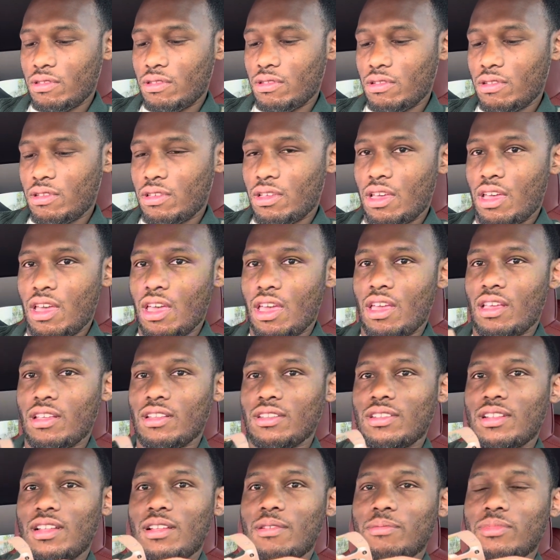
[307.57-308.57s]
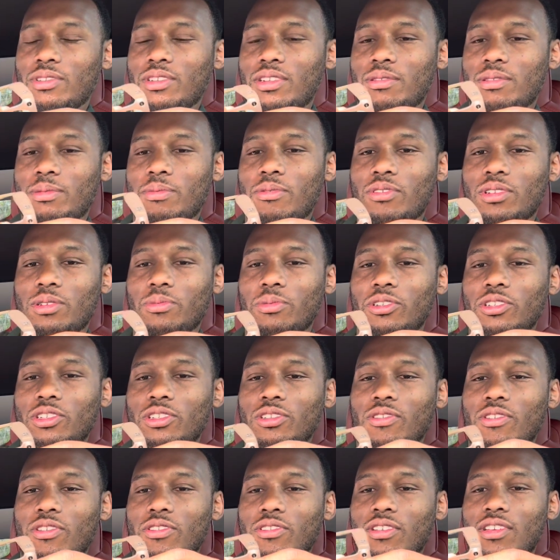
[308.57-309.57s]
Okay, I'm supposed to be
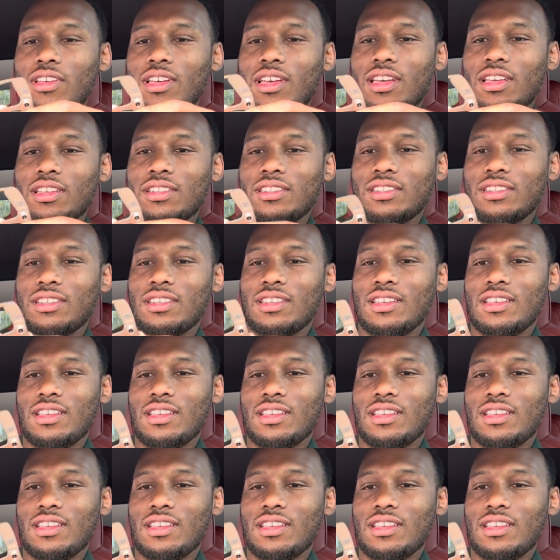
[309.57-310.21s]
showing you guys.